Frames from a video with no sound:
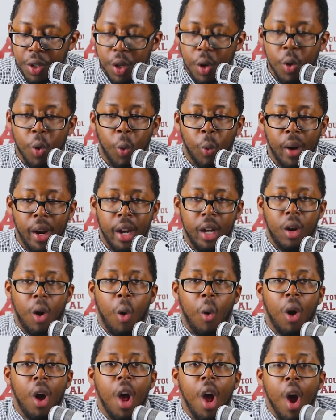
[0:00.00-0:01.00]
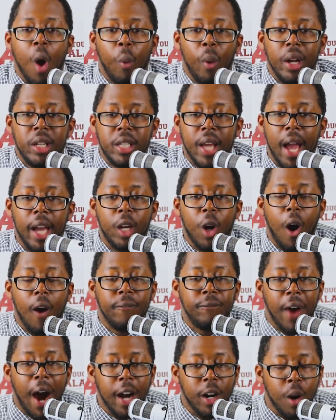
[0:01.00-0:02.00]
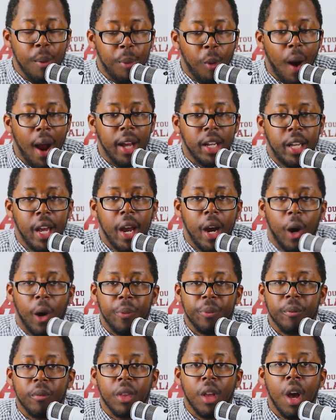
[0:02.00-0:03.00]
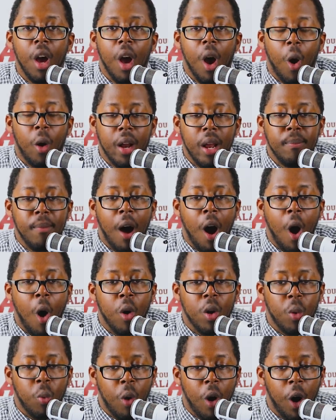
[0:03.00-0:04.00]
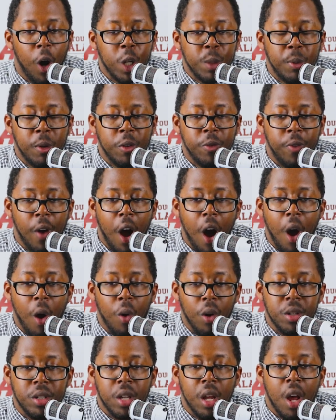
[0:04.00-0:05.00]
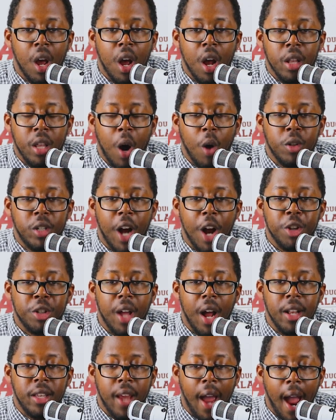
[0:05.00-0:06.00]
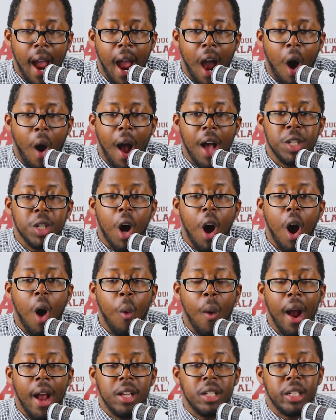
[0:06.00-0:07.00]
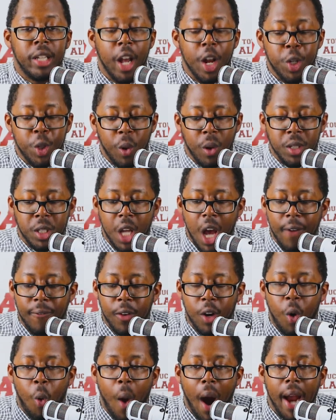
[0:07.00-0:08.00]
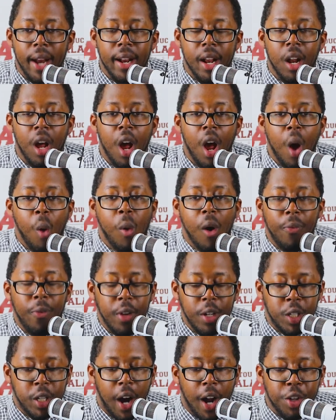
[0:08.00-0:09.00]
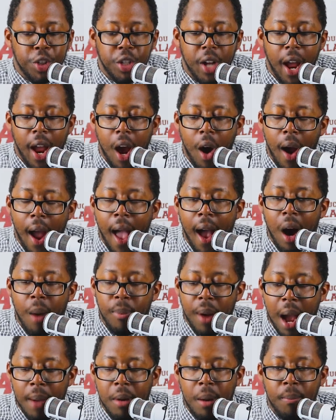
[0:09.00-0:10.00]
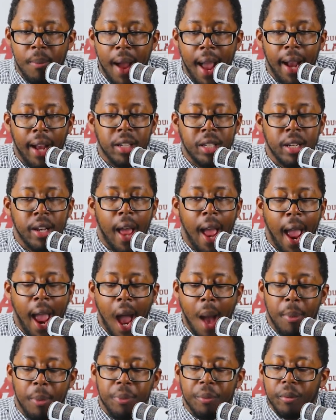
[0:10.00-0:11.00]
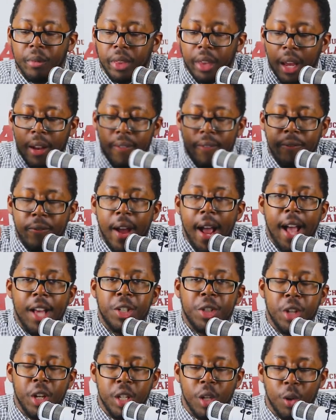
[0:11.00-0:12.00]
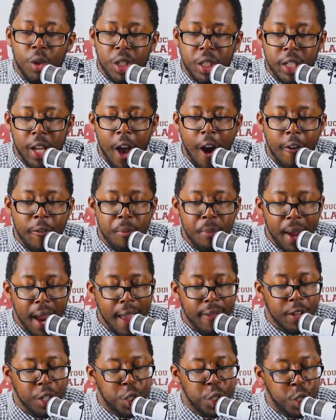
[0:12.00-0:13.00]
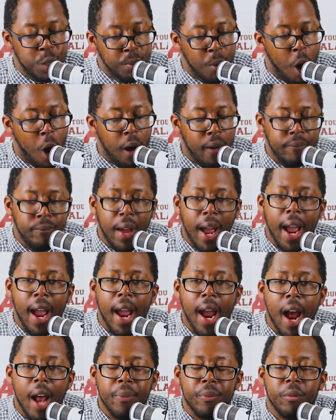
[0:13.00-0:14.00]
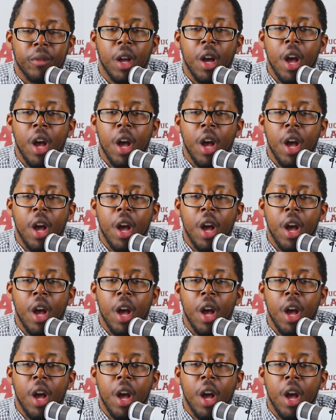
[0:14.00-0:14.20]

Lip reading: new wrinkle. We take our final break here on In My Own Words, but folks, don't touch that dial. As always, get yourself acquainted with the Touchdown Alabama Magazine app. Invest in yourself. Be the smart fan.